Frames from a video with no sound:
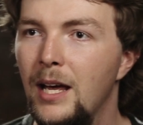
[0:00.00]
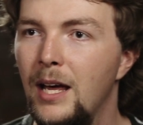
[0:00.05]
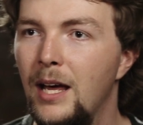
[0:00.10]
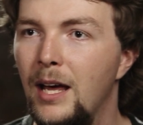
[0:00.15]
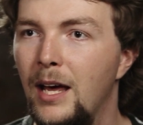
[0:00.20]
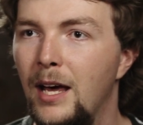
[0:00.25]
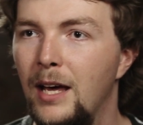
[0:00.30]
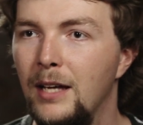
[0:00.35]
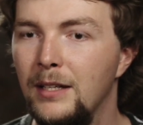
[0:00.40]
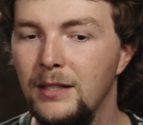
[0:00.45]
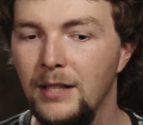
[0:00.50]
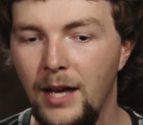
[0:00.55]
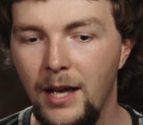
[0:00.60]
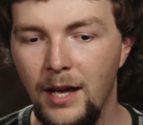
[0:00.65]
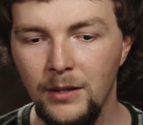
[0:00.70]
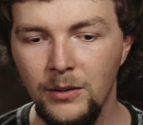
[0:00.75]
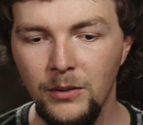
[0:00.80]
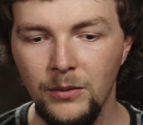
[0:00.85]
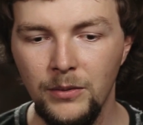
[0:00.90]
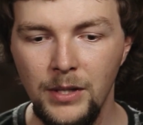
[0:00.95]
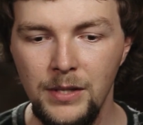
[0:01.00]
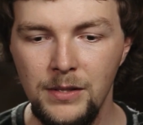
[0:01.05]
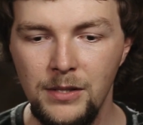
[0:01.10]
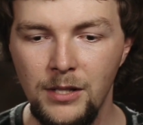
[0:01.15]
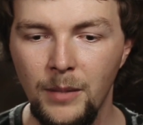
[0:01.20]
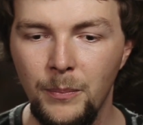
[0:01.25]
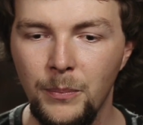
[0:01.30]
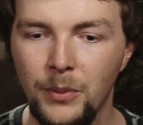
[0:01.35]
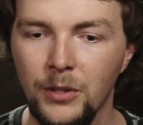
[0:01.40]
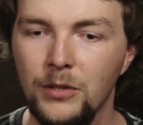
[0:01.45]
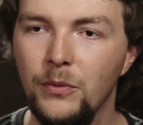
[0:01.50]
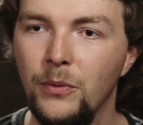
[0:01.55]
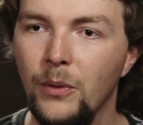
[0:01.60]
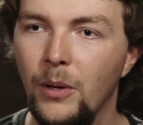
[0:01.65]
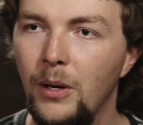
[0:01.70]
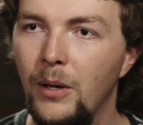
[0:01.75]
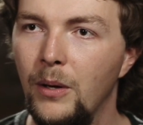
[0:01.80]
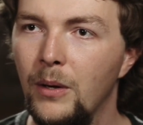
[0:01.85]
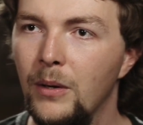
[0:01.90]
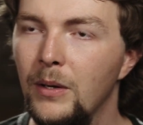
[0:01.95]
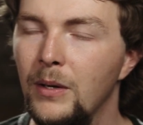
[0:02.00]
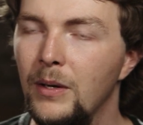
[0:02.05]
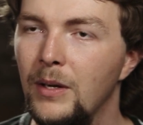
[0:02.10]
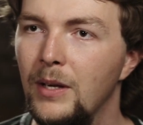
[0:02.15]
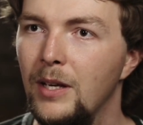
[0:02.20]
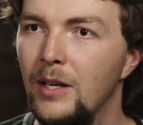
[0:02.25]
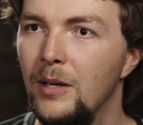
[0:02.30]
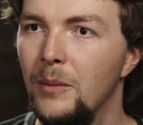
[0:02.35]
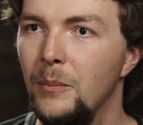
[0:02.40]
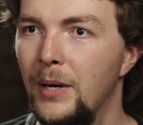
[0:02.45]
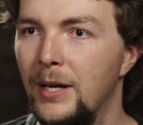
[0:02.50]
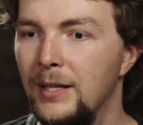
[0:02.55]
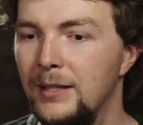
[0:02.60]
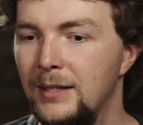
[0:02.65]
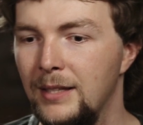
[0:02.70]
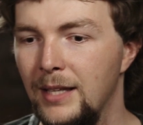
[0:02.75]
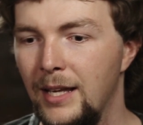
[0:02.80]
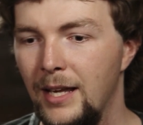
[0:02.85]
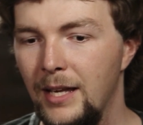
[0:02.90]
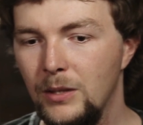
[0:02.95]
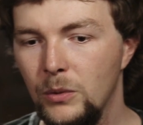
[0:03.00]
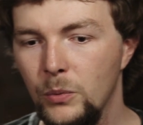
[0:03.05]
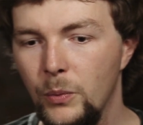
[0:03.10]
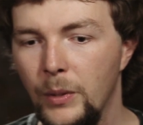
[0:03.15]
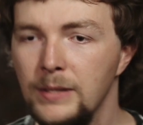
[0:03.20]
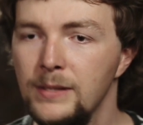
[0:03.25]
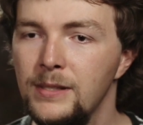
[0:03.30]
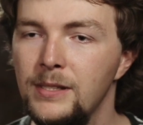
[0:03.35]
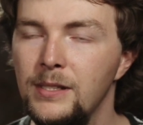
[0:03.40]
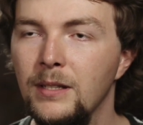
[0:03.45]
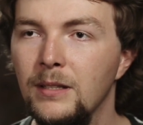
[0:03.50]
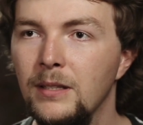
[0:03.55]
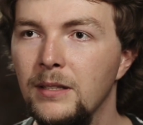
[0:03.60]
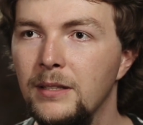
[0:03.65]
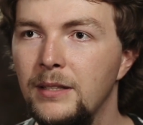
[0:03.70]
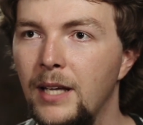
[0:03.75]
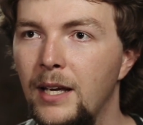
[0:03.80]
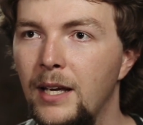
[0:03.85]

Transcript: And I had already a portfolio, but at one single